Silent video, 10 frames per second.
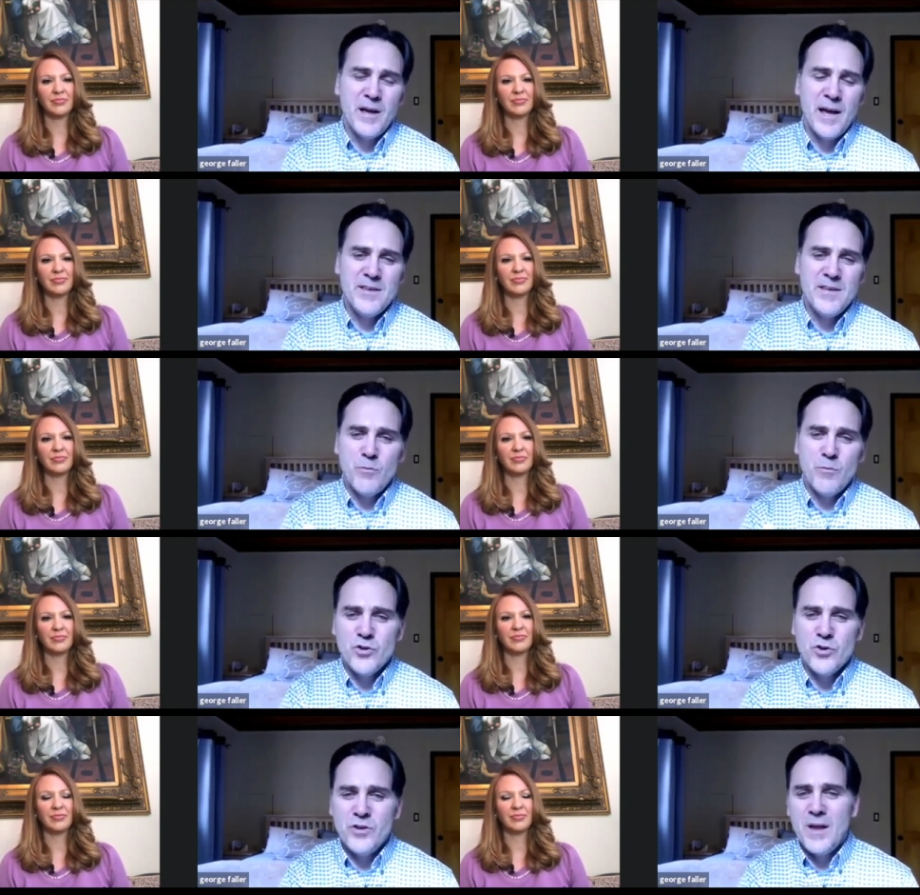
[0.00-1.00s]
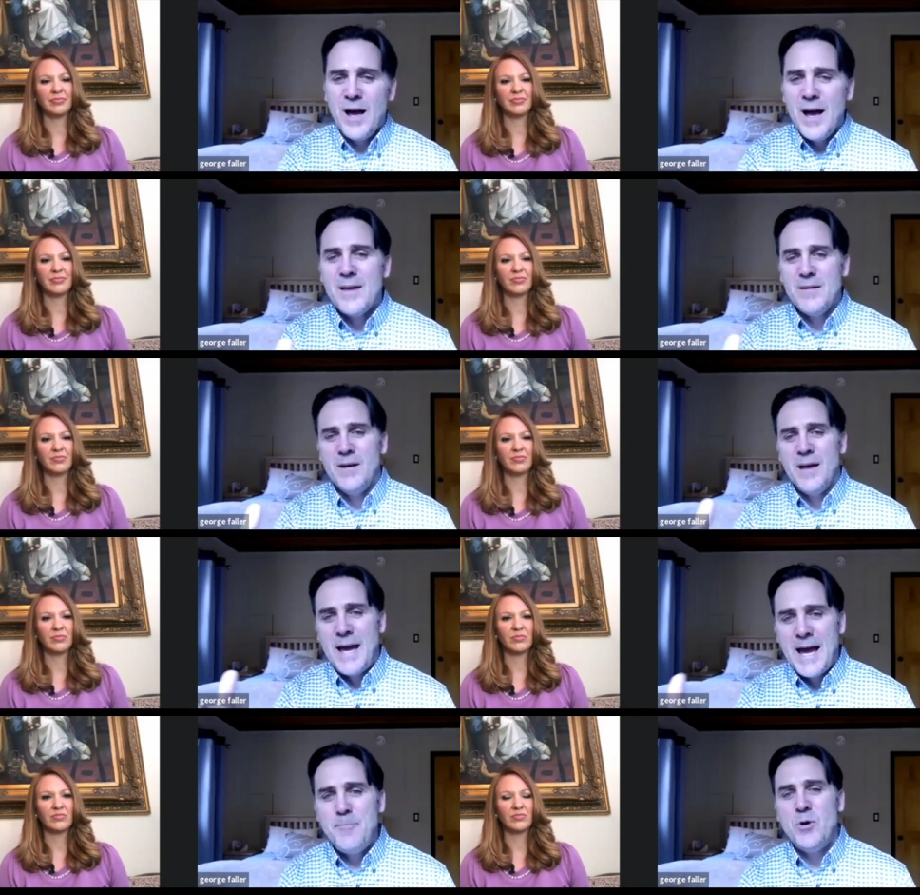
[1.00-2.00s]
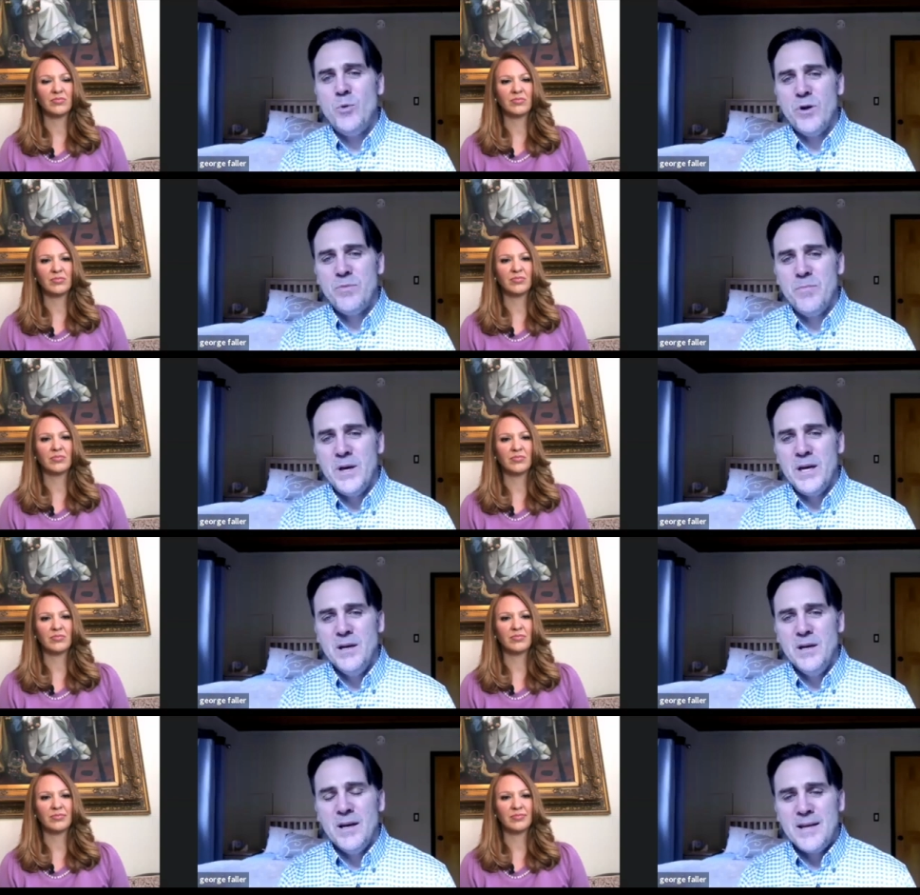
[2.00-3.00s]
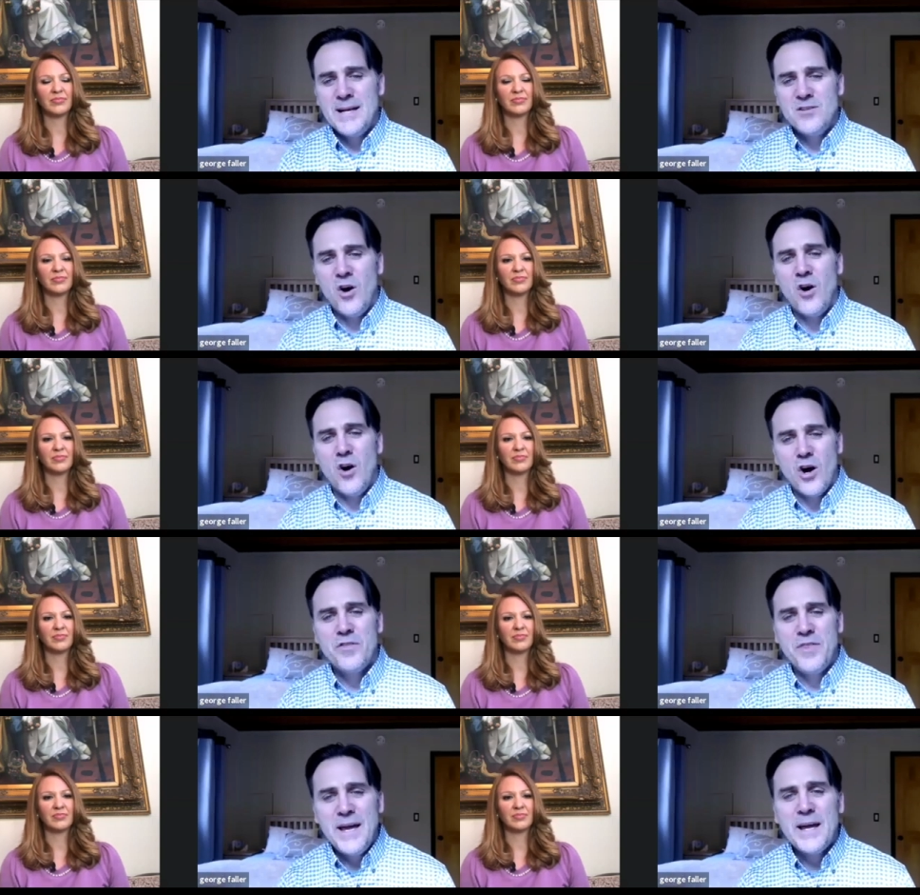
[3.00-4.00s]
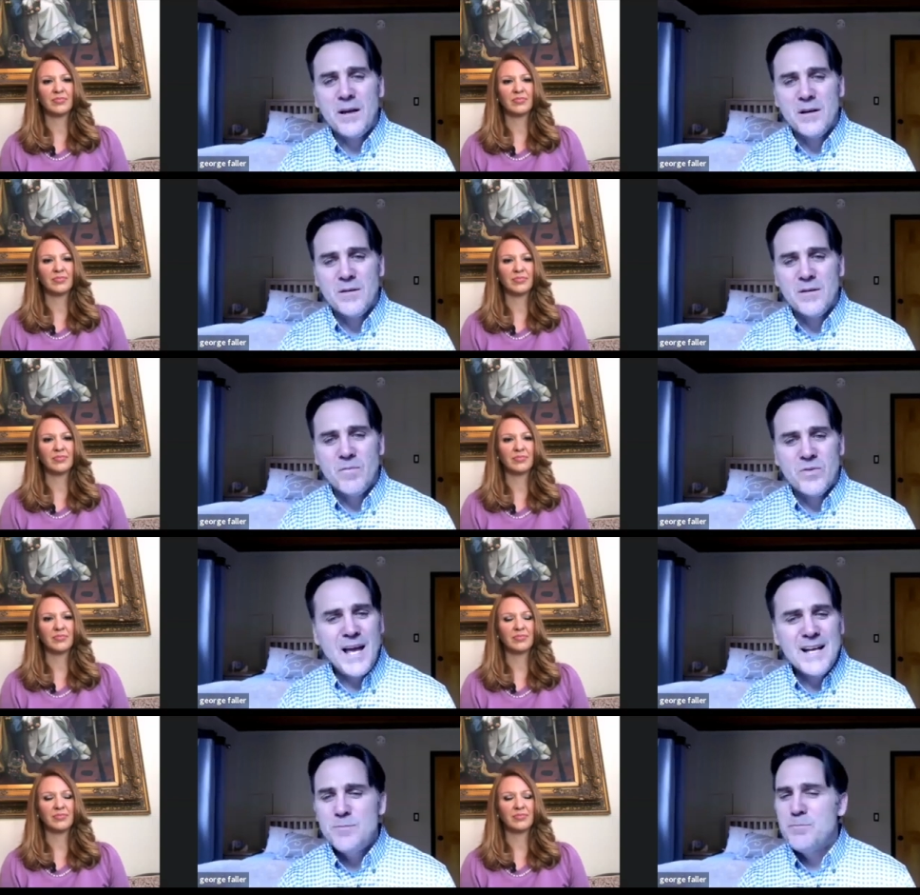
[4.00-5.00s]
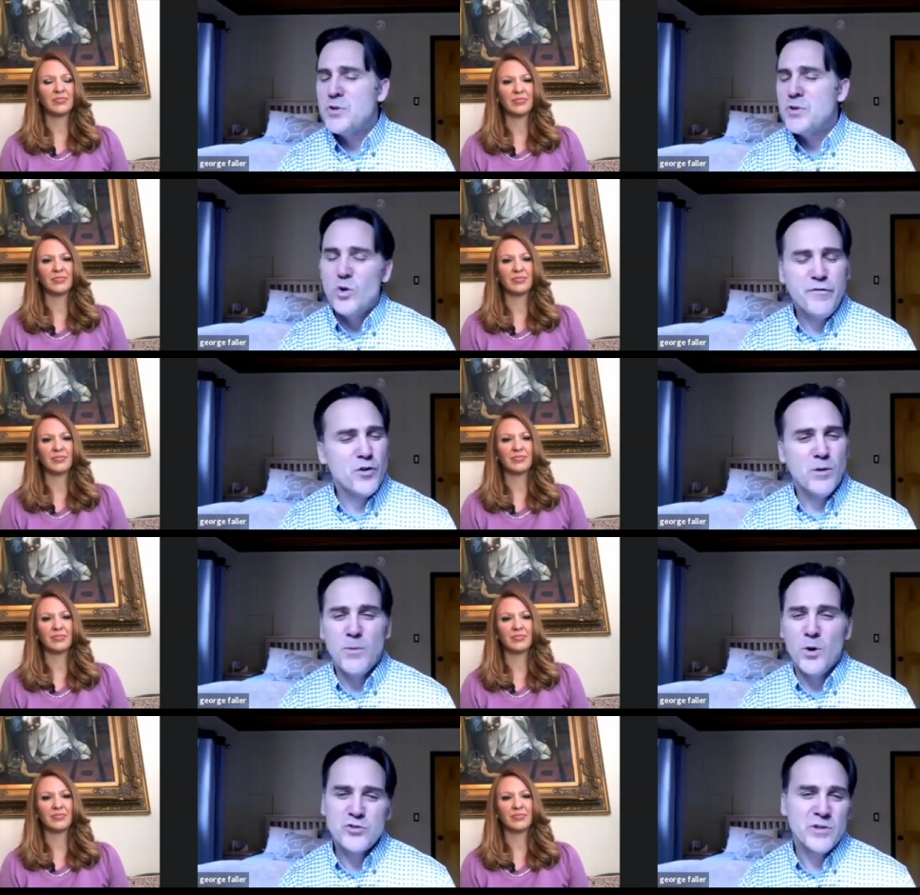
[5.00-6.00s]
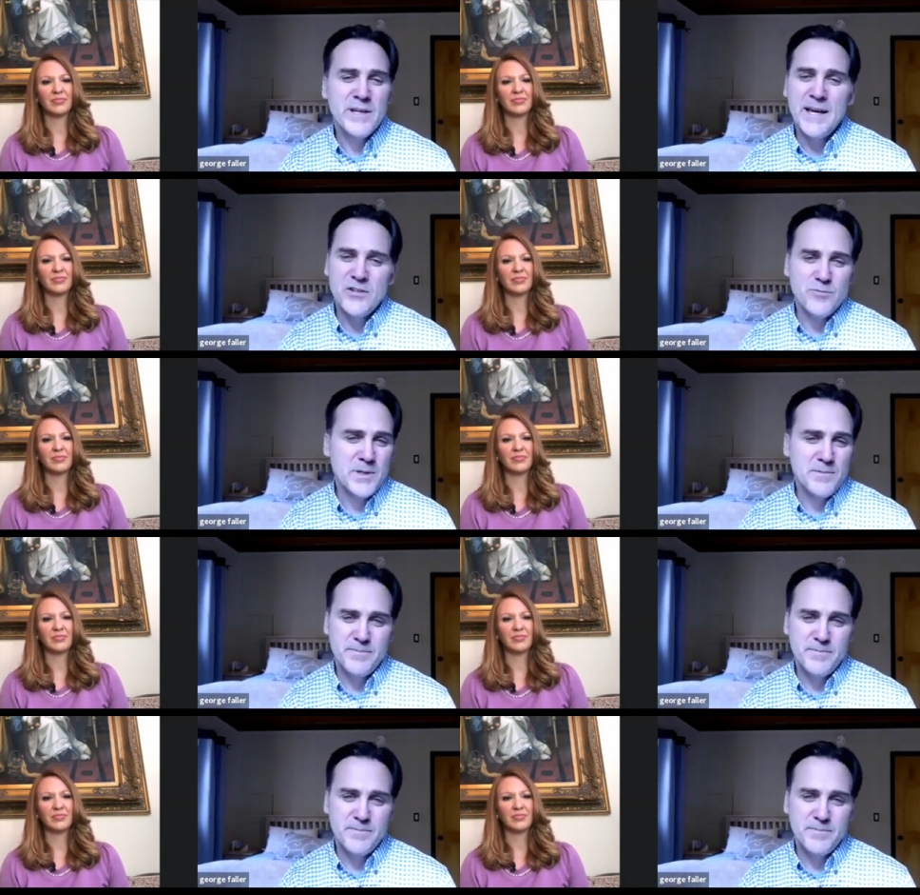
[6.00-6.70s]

Speaker 1: And yet, when you're not happy with me, that's a hard thing. That's beautiful emotional engagement.